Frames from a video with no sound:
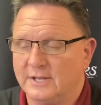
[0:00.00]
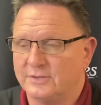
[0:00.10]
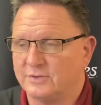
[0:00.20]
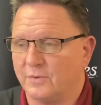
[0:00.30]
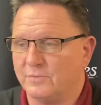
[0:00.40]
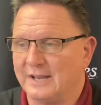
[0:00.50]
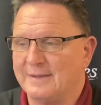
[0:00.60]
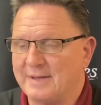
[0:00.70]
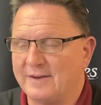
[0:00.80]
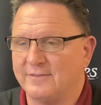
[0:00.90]
So really
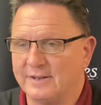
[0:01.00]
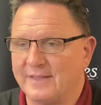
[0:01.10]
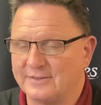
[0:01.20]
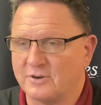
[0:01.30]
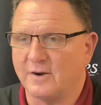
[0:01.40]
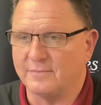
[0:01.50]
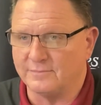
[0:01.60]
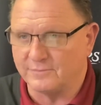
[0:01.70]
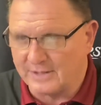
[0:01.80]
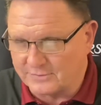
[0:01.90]
made a, you know, that's
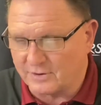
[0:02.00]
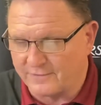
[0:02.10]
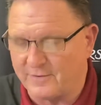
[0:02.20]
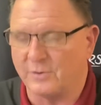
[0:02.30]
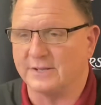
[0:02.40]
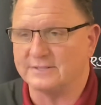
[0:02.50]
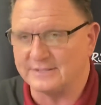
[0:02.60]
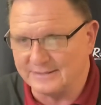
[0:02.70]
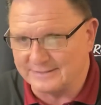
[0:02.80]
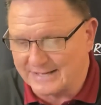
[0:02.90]
our focus,
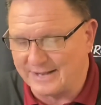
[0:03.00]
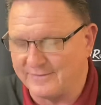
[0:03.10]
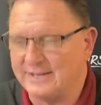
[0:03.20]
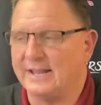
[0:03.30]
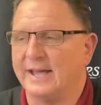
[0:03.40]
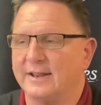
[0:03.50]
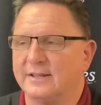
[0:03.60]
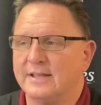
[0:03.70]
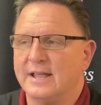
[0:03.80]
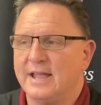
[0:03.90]
state of Indiana.